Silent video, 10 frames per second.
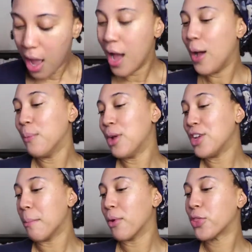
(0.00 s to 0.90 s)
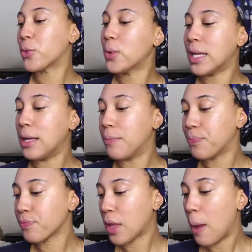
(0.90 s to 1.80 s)
Um, number three,
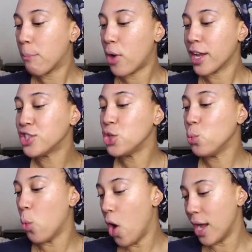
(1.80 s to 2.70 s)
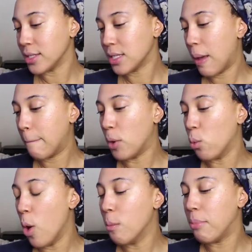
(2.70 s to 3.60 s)
product you want
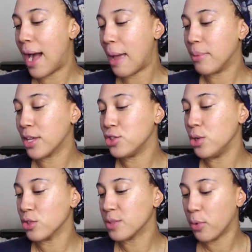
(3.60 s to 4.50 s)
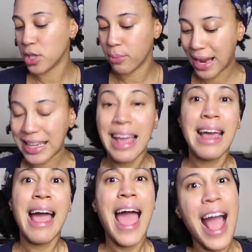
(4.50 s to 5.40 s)
but won't buy because you don't support the brand.
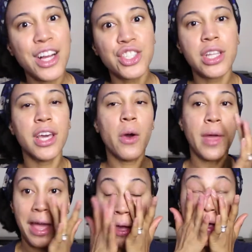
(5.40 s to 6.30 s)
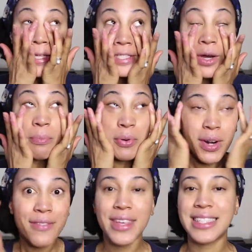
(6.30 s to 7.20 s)
Actually, okay, so
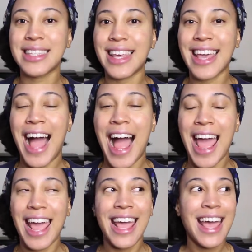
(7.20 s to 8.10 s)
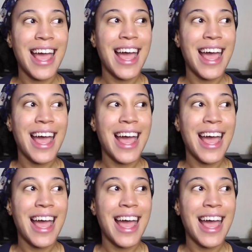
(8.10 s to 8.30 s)
previously I,